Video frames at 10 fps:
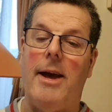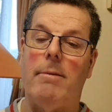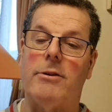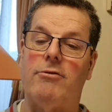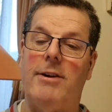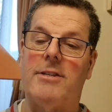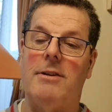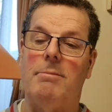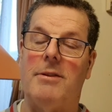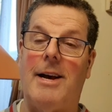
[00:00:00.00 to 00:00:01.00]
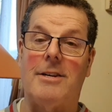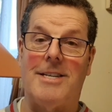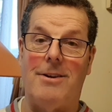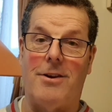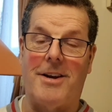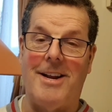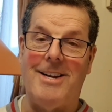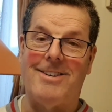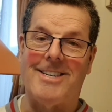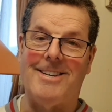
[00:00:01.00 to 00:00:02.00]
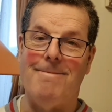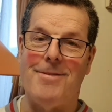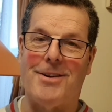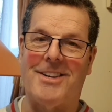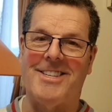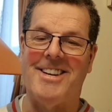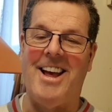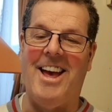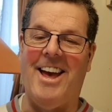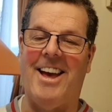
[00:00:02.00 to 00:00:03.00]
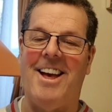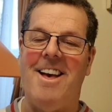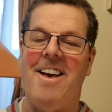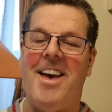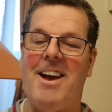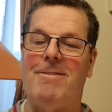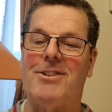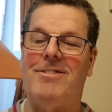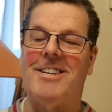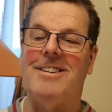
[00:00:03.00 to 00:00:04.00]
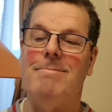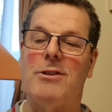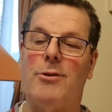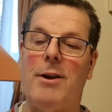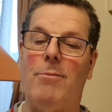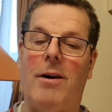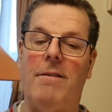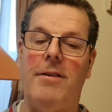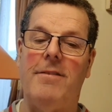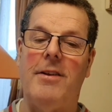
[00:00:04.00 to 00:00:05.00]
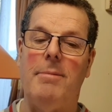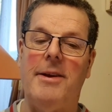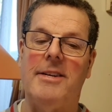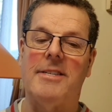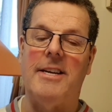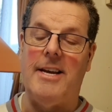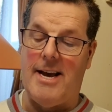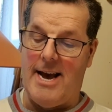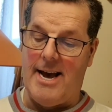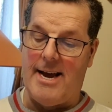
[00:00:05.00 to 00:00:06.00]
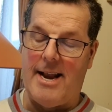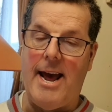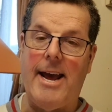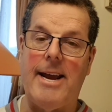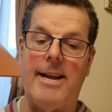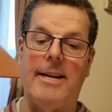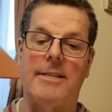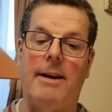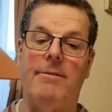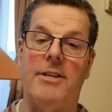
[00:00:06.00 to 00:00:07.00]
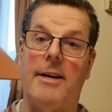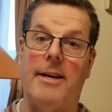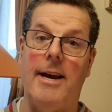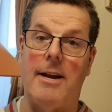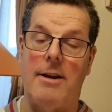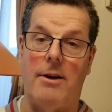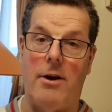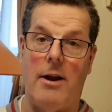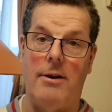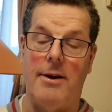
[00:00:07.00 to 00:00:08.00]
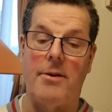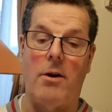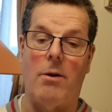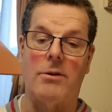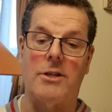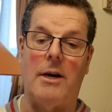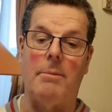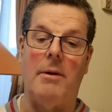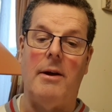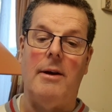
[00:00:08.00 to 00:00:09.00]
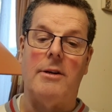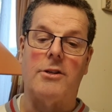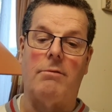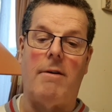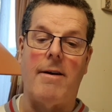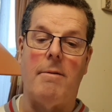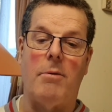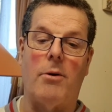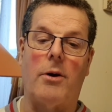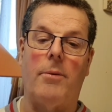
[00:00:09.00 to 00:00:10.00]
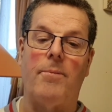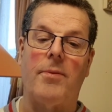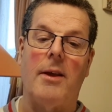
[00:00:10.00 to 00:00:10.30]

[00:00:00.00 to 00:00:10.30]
It was written, but that sounds like an interesting book, doesn't it? It was written between 150 BC and AD 70. Again, another long time to write a book.